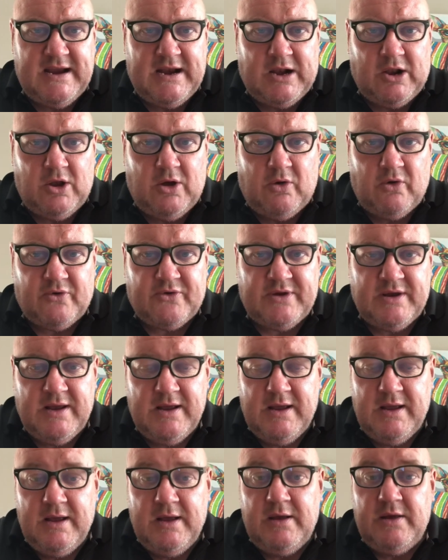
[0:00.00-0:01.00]
enclosed.
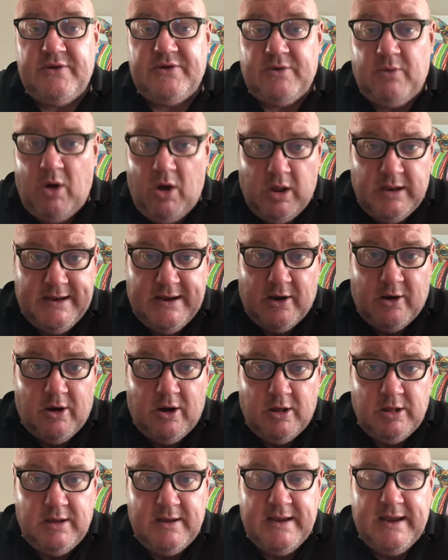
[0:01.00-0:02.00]
So all in
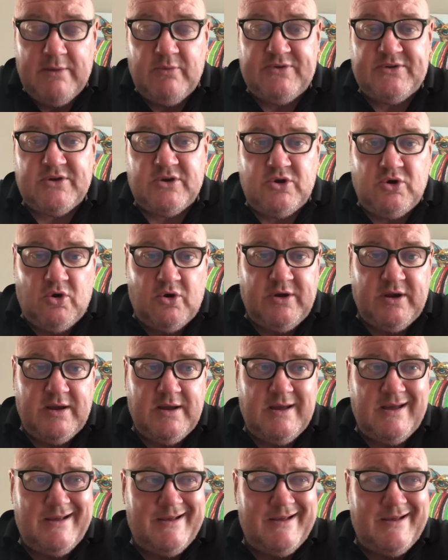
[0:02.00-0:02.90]
all, it was a good